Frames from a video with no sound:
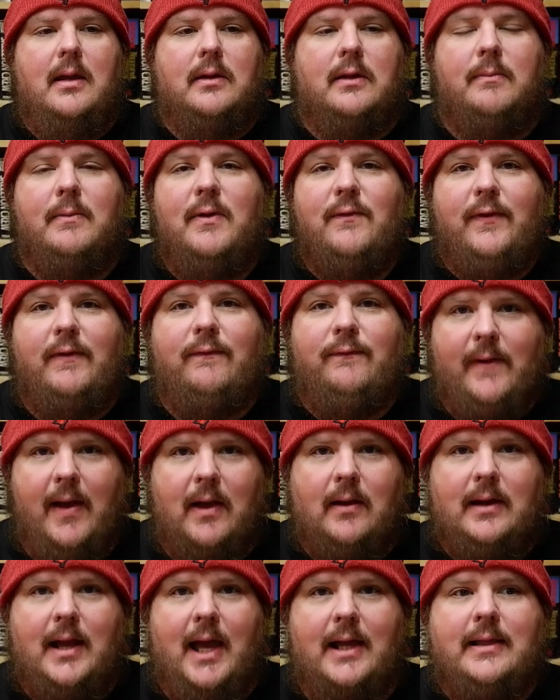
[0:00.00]
The movie
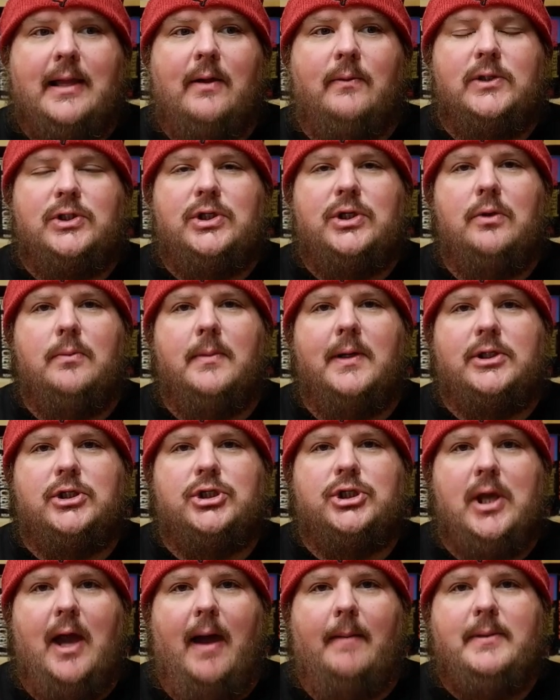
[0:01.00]
felt like there was too
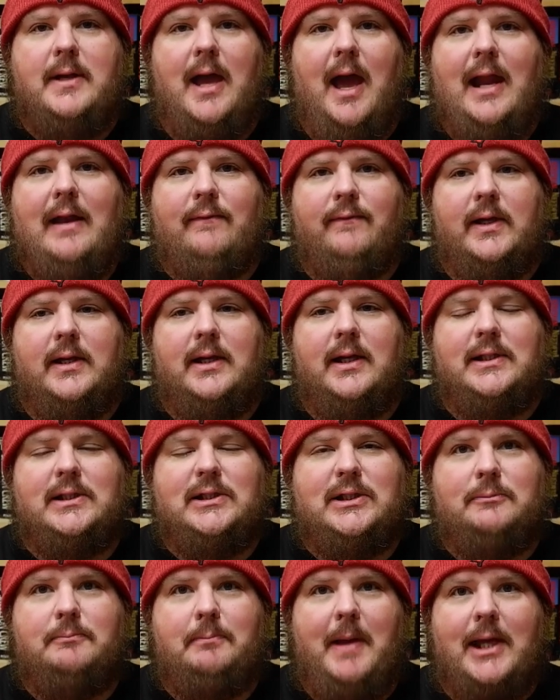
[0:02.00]
much chopped out of it,
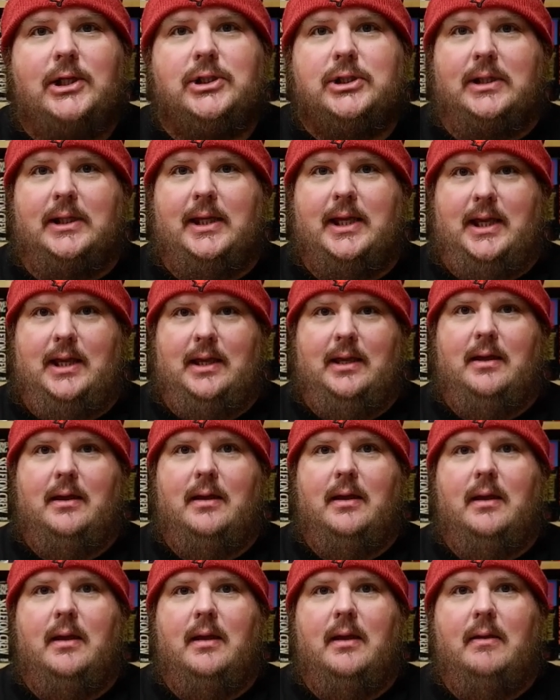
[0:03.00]
especially
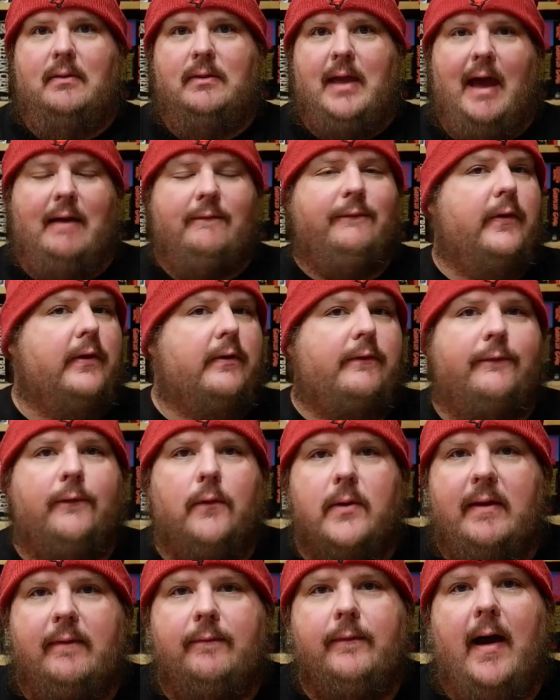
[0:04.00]
that first
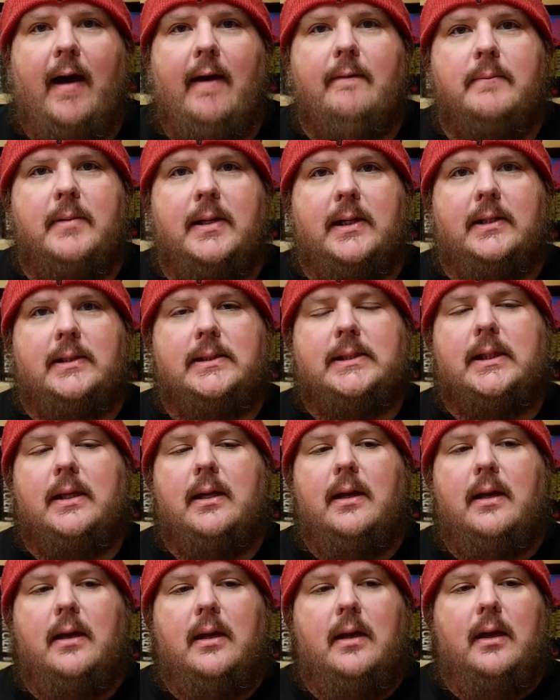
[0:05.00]
forty-five minutes.
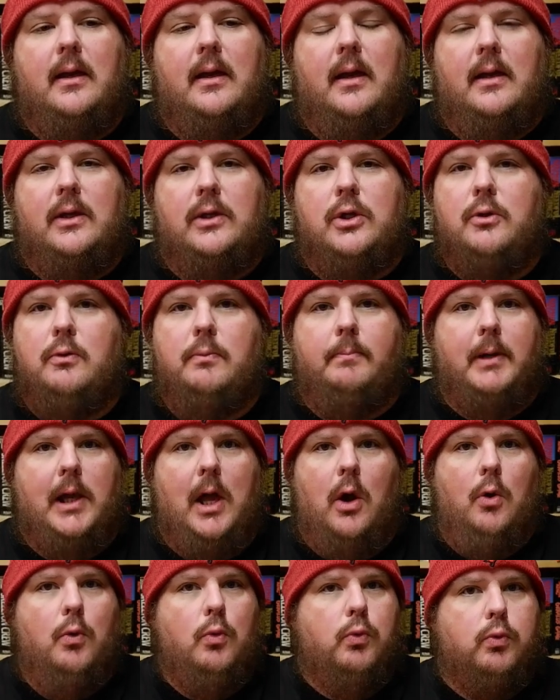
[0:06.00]
You
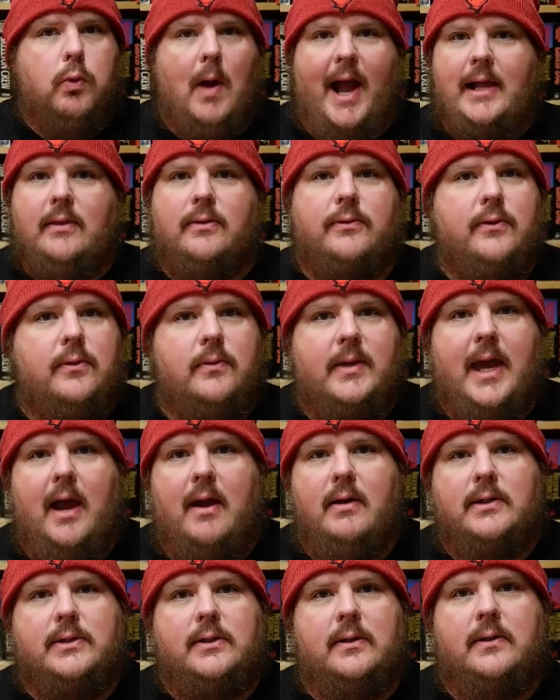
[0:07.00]
blow right through
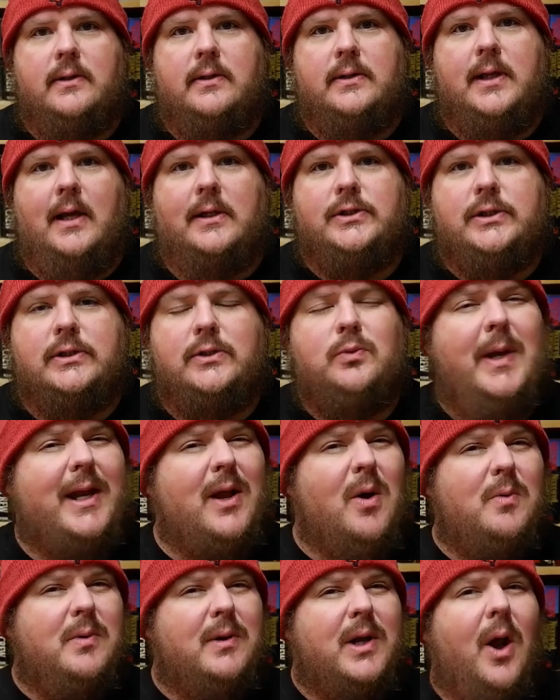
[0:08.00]
character introductions. We
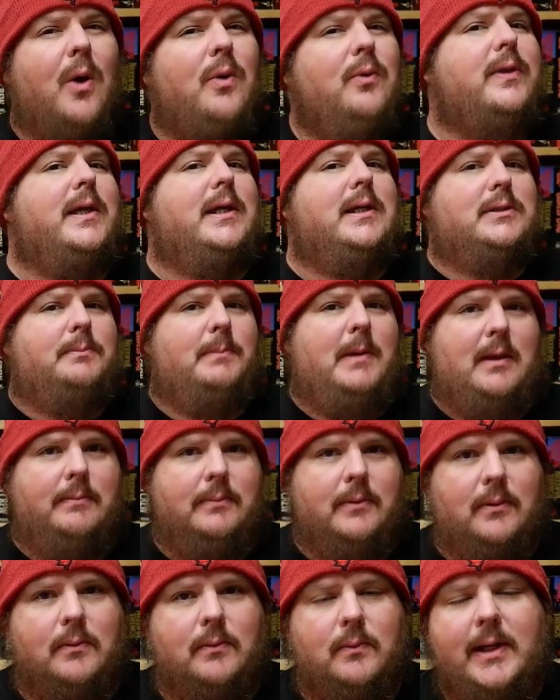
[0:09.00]
don't know these
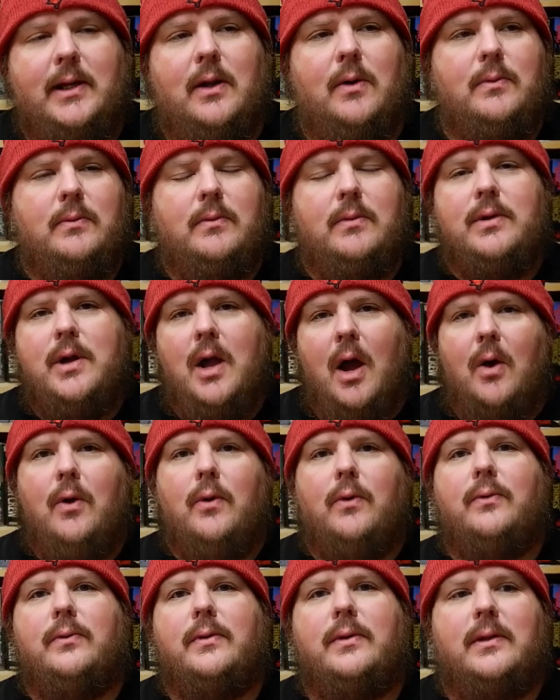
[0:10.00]
people. We don't
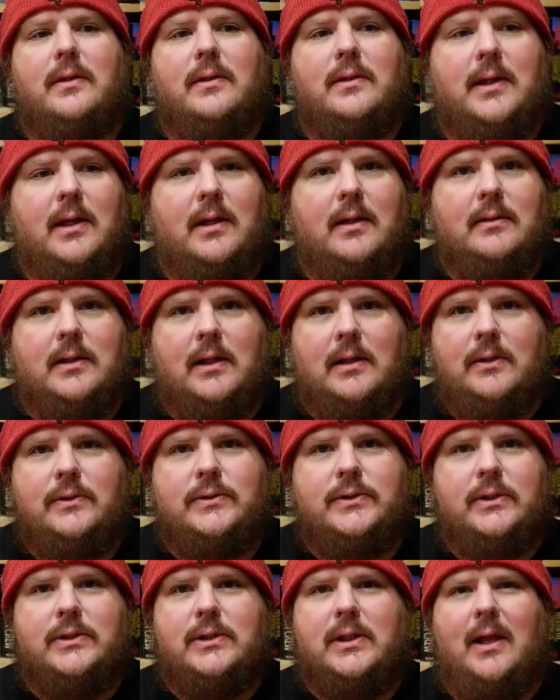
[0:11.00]
know the, the
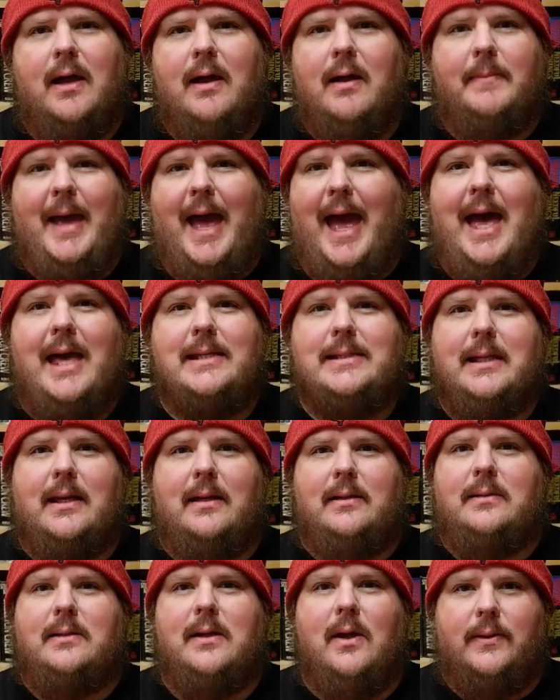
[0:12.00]
Losers Club as
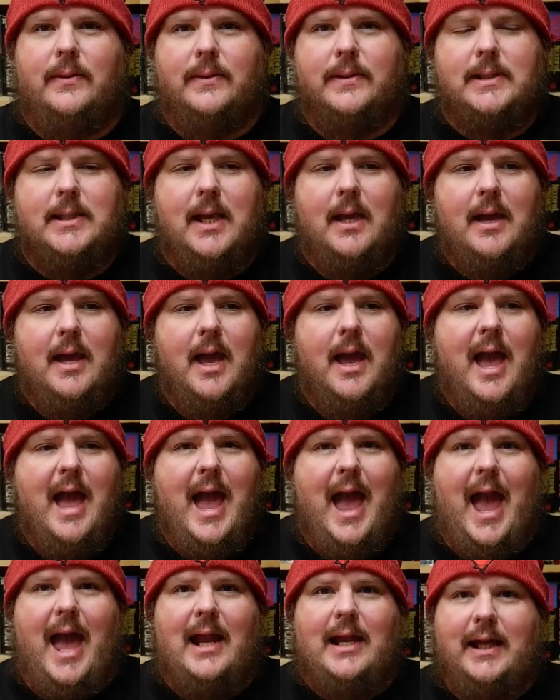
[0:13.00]
adults.
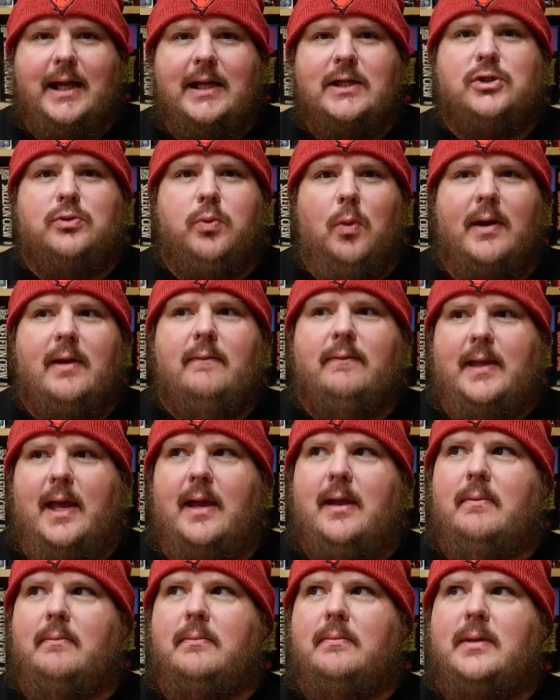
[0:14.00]
And each one of
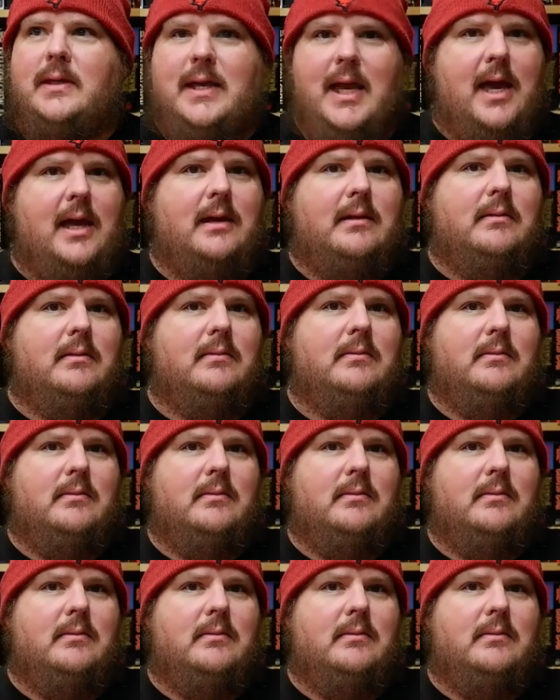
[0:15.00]
them get